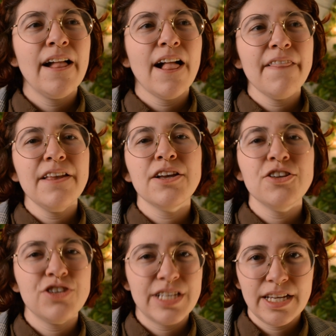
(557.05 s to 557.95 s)
and then you can
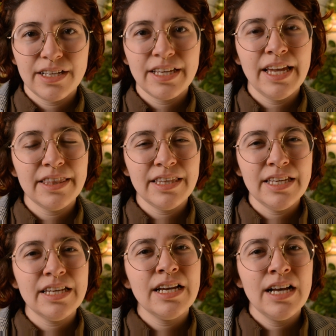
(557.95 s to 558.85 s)
just hit
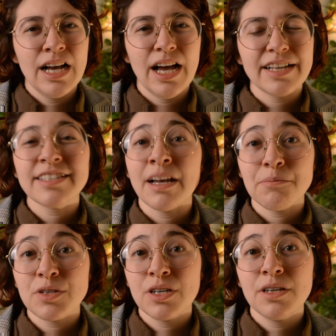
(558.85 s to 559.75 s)
the
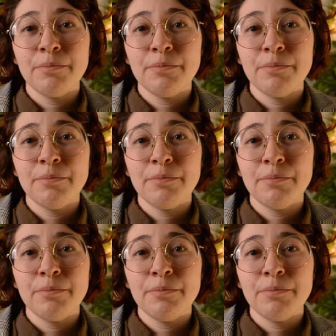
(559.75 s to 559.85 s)
accept